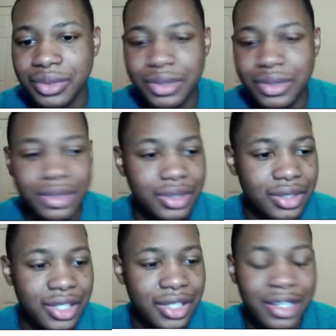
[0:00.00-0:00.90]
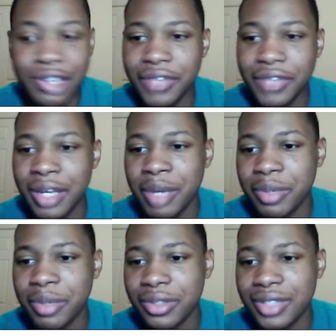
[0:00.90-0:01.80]
yeah, they flagged my post
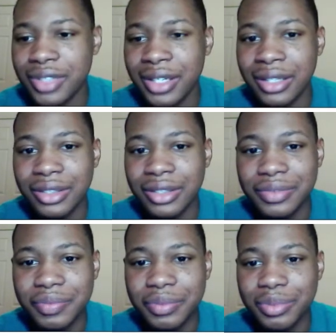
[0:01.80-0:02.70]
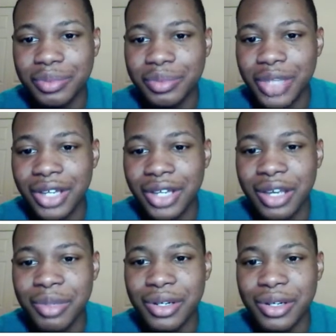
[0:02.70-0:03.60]
down and gave me a whole
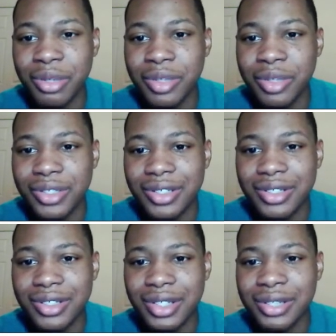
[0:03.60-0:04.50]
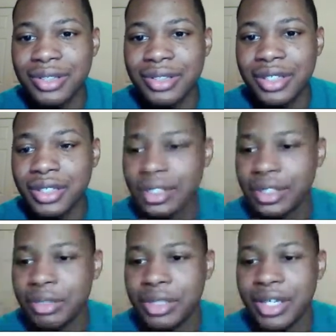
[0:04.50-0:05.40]
bunch of dislikes. But yeah,
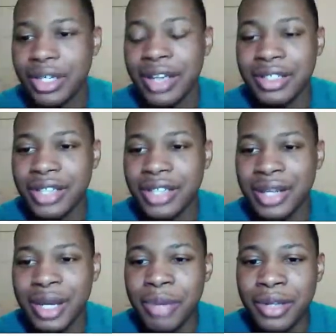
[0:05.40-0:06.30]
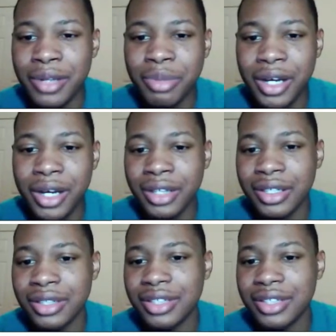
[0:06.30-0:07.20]
I didn't like that about the podcast. I
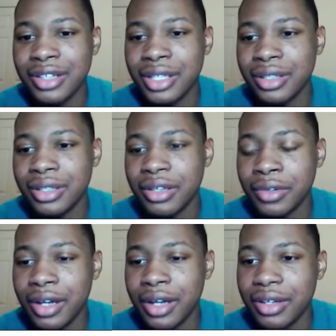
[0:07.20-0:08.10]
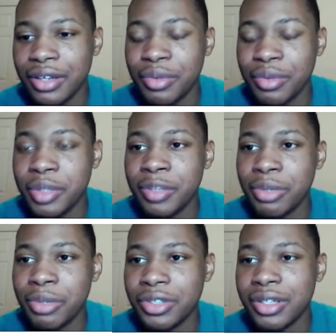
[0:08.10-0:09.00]
think it would be more
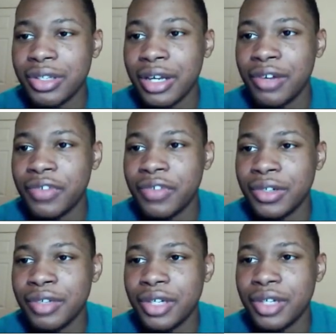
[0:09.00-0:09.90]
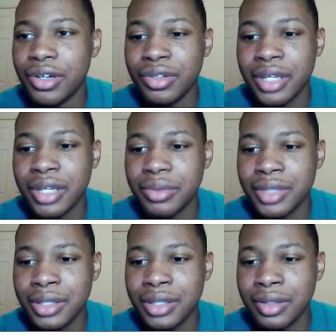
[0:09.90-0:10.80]
helpful if the whole thing was in
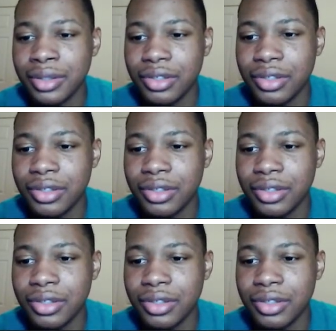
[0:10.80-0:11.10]
your target